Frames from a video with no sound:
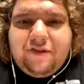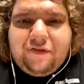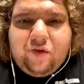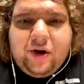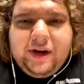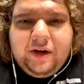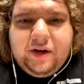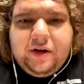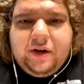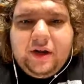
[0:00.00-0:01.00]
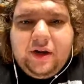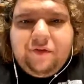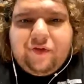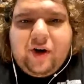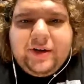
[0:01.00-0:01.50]
a friend
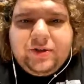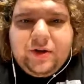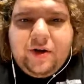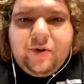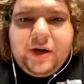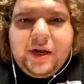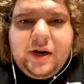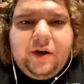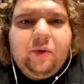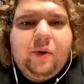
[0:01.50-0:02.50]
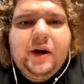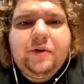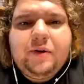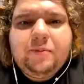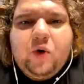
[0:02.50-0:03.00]
in Fresno and
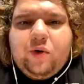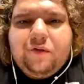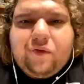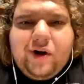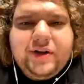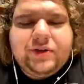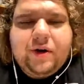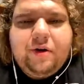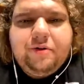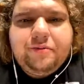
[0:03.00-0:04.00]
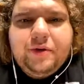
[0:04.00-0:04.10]
around, I'm going Fresno.